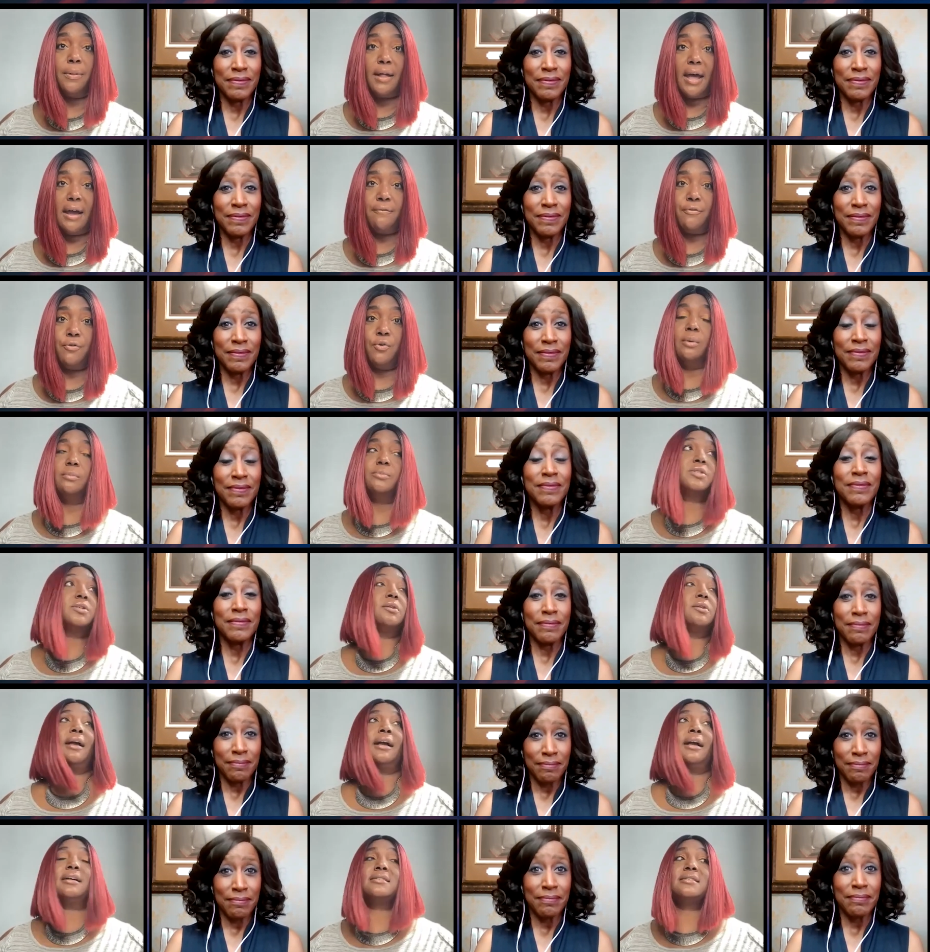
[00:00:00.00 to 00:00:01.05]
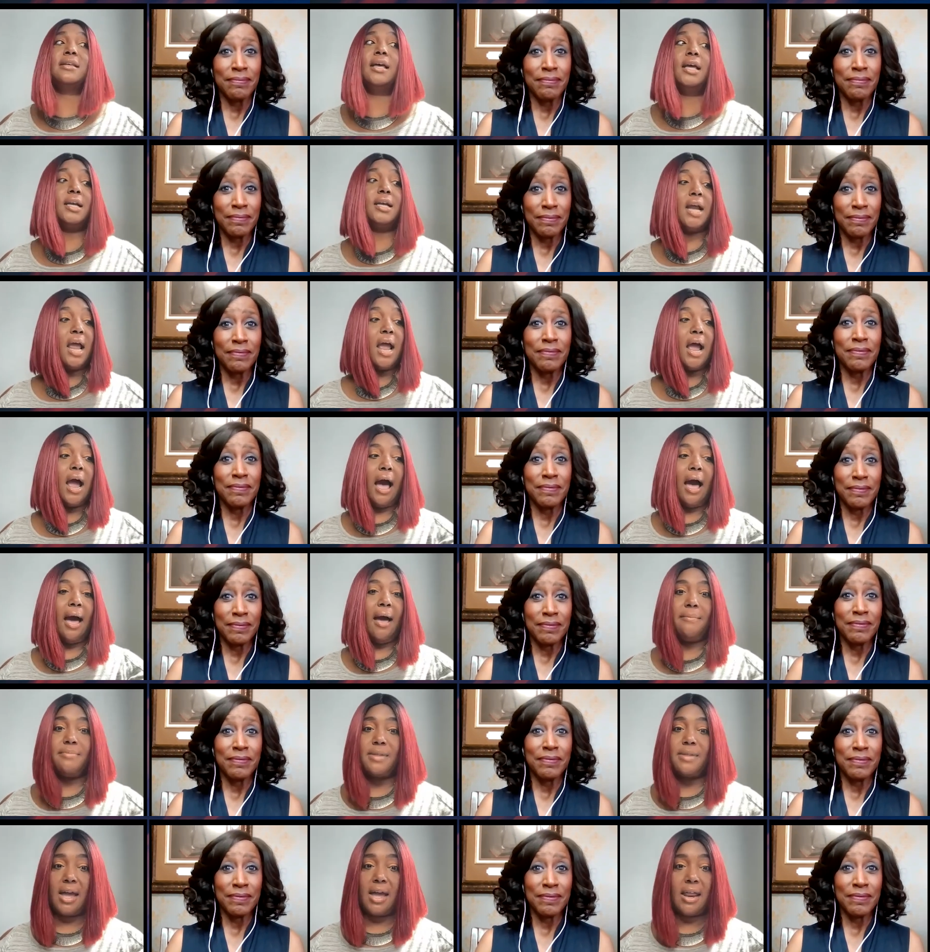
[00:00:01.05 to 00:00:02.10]
Speaker 1: platforms. So like I said,
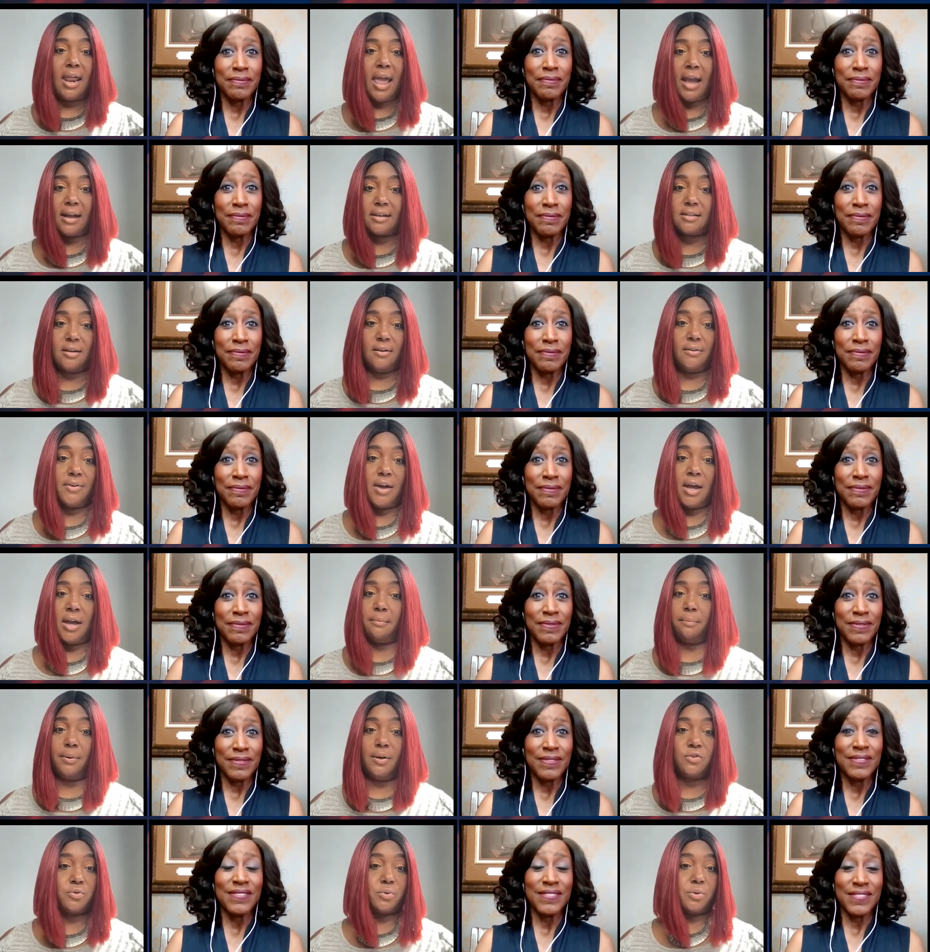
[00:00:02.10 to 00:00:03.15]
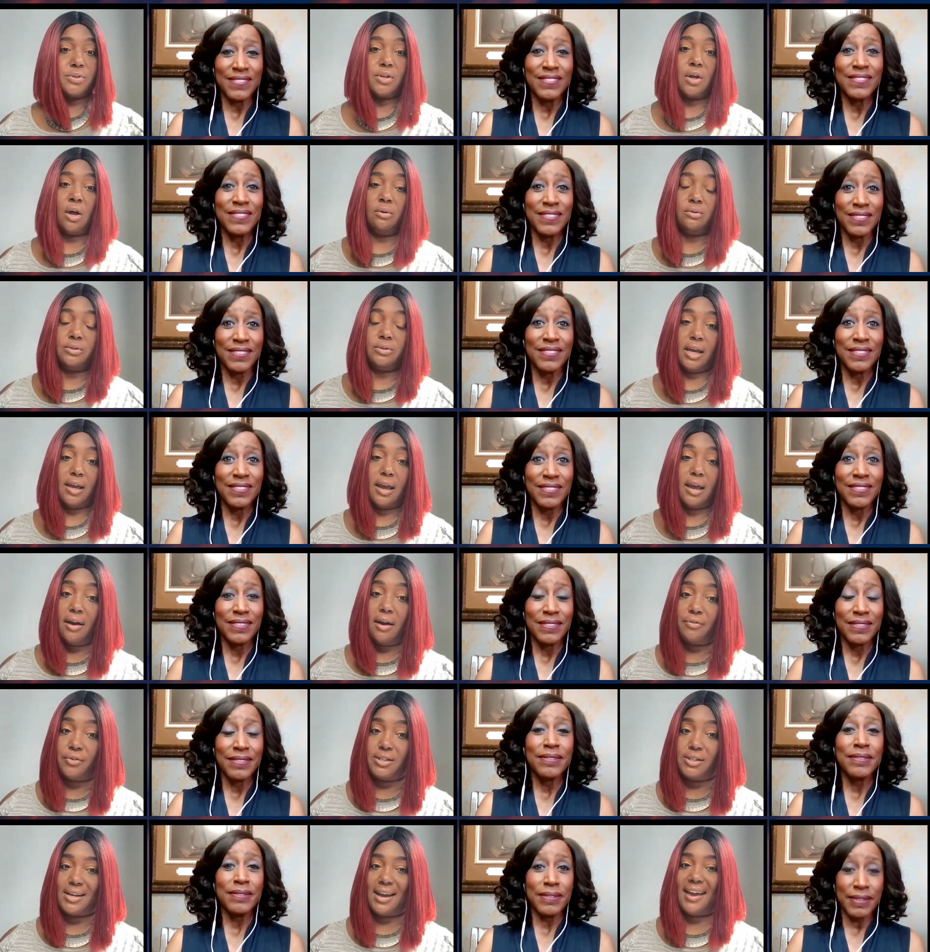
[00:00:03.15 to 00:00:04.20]
I'm not active on Pinterest all day,
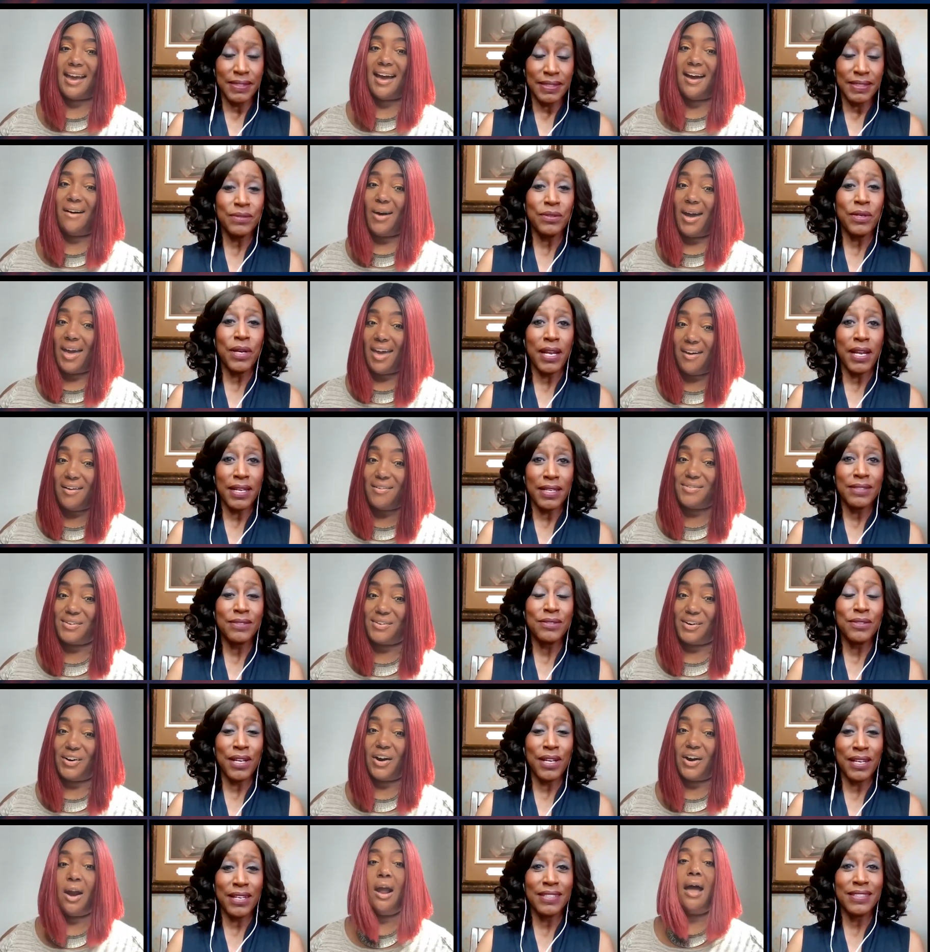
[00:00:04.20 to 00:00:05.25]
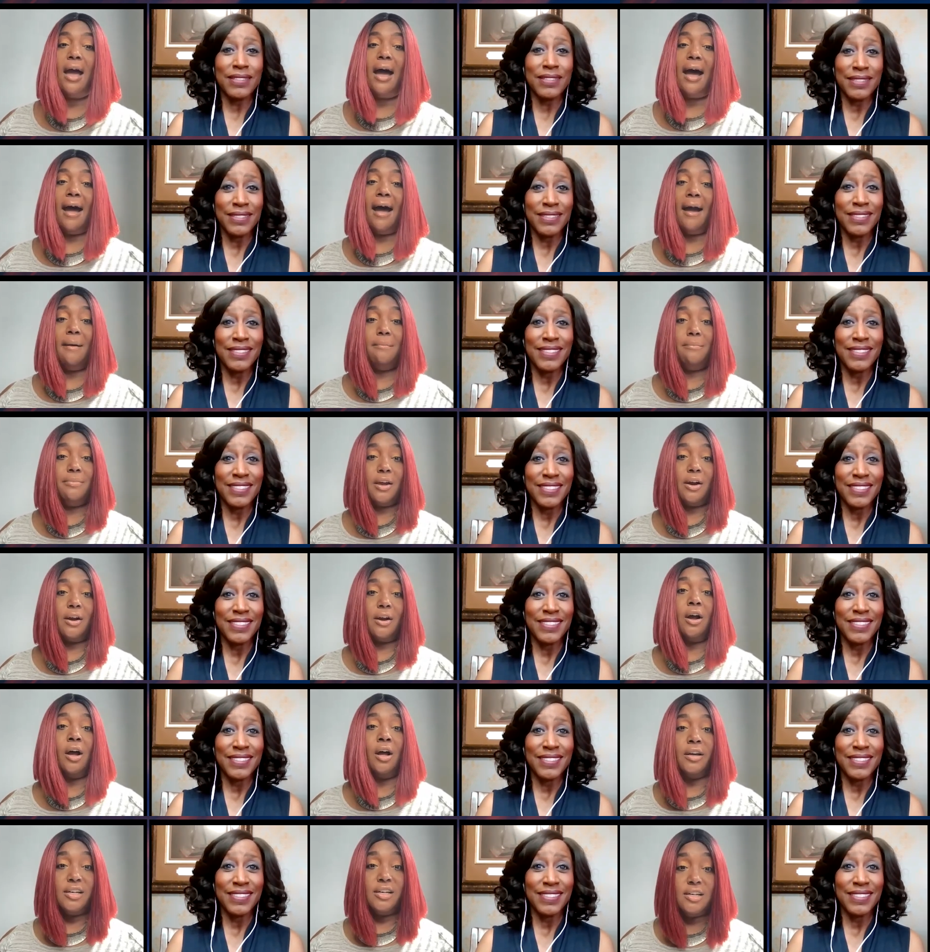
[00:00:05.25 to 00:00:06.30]
every day. However, right, right. I'm there
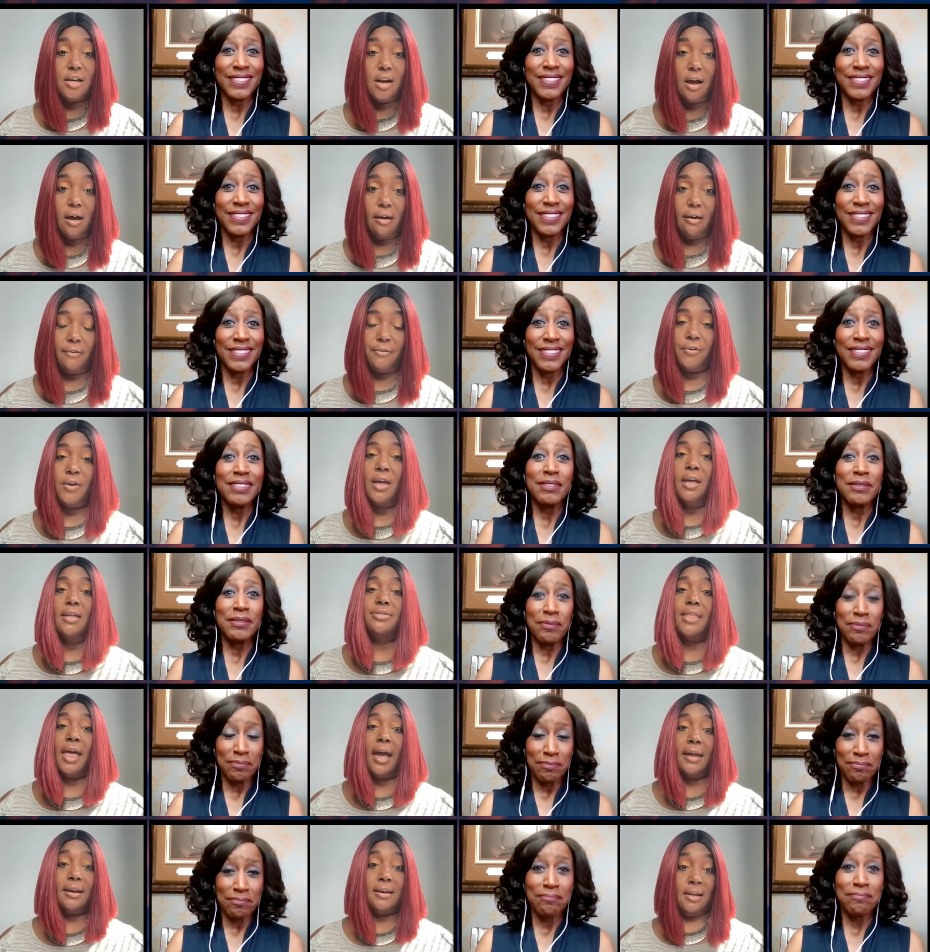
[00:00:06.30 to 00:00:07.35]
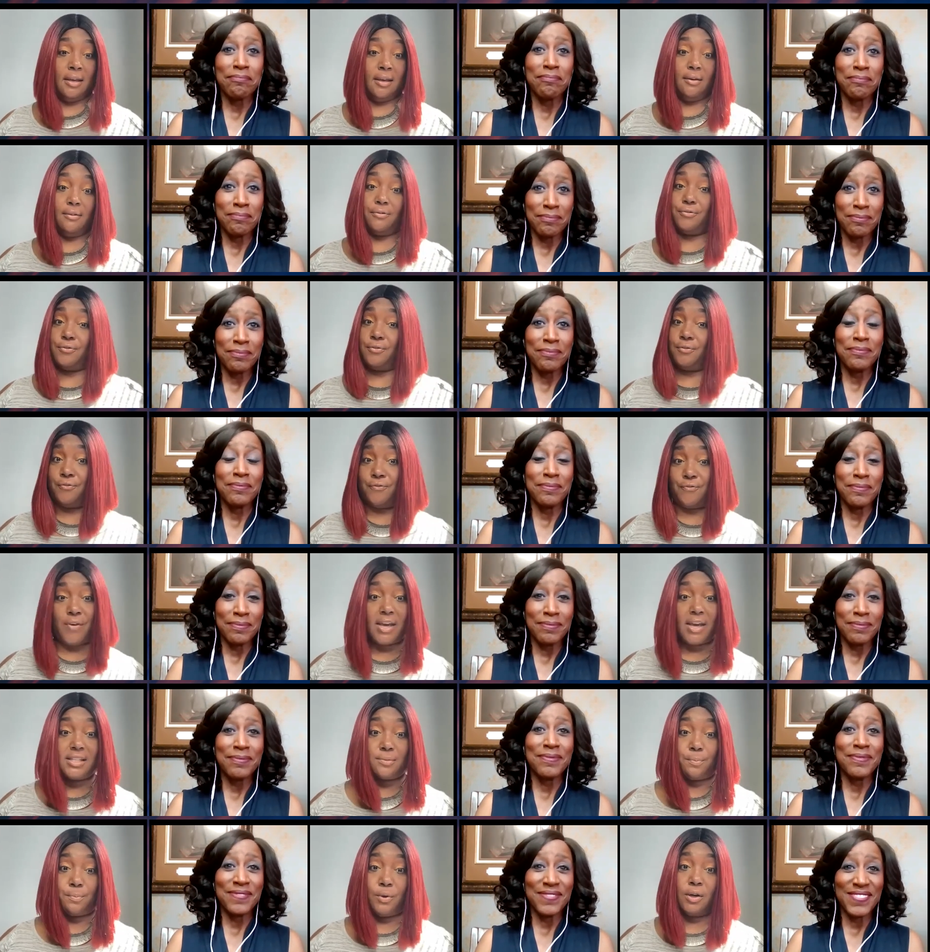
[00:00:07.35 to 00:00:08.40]
enough that if
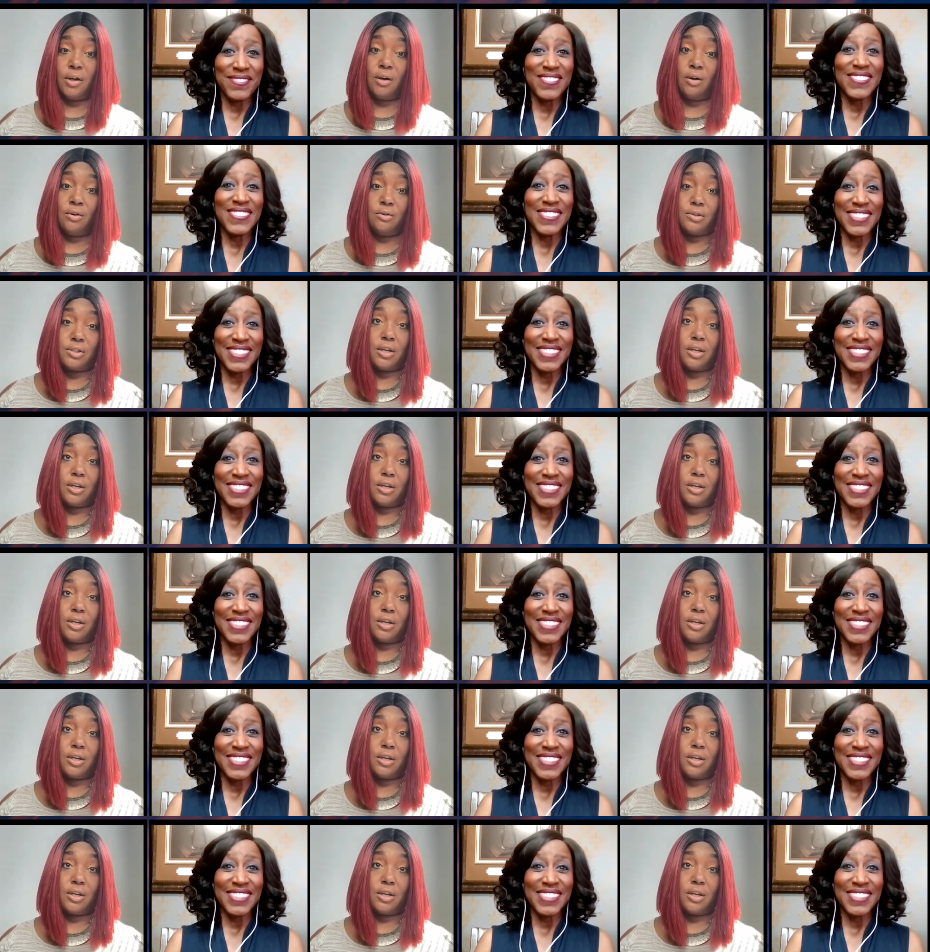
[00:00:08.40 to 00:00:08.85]
Facebook goes